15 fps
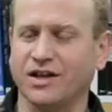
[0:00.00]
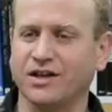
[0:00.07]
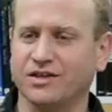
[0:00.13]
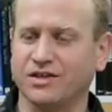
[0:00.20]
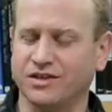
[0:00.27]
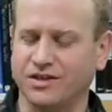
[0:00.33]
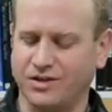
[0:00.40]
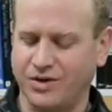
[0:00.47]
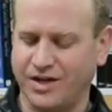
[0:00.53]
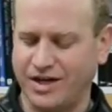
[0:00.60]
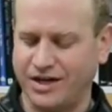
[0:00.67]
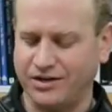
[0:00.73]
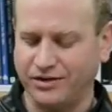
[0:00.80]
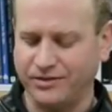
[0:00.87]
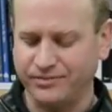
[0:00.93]
anything that you
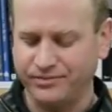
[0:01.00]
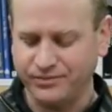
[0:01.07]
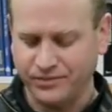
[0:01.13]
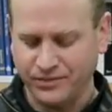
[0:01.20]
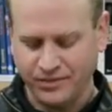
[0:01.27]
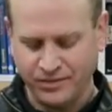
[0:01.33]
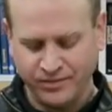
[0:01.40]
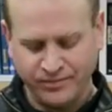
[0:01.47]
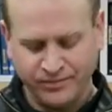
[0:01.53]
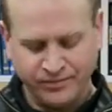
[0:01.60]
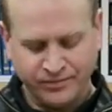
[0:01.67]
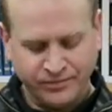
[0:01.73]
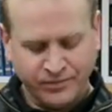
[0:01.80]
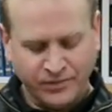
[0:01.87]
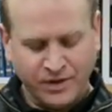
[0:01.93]
handle.
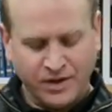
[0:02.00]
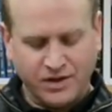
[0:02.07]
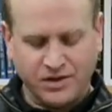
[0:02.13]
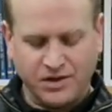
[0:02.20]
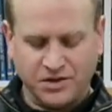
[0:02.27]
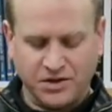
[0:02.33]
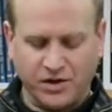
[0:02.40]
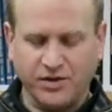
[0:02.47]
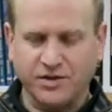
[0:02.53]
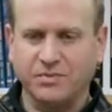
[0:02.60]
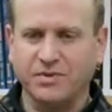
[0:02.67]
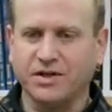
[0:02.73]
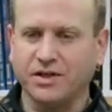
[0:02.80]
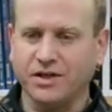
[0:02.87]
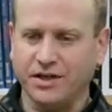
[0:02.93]
They should always
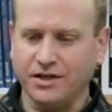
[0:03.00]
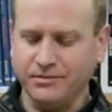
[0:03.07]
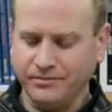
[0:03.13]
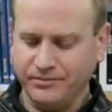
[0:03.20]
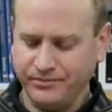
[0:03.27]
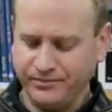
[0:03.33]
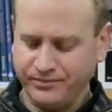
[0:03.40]
be clean.